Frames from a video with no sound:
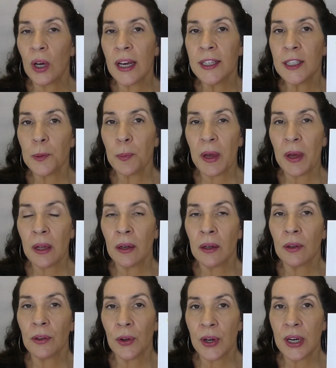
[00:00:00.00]
I
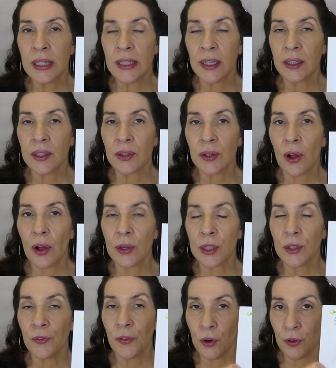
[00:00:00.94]
spend
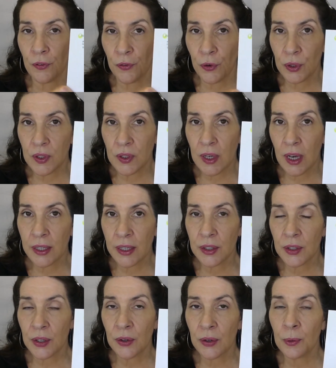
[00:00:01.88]
$36 for a
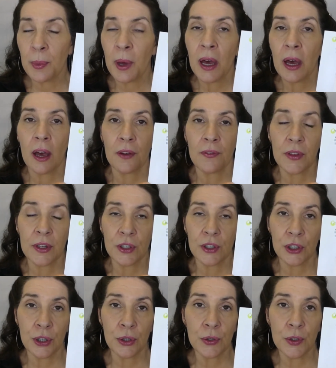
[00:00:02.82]
full-size tube of this
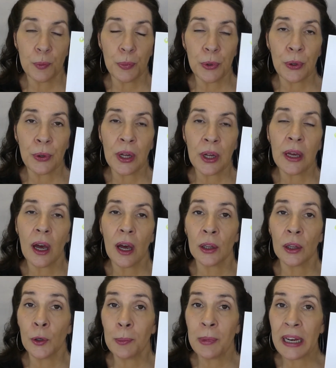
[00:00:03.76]
Juice Beauty
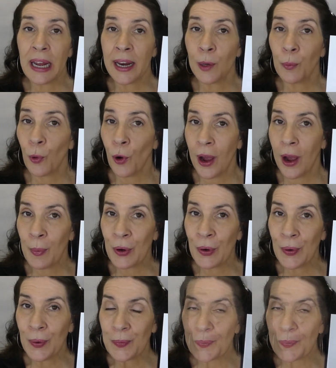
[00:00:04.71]
Illuminating Primer?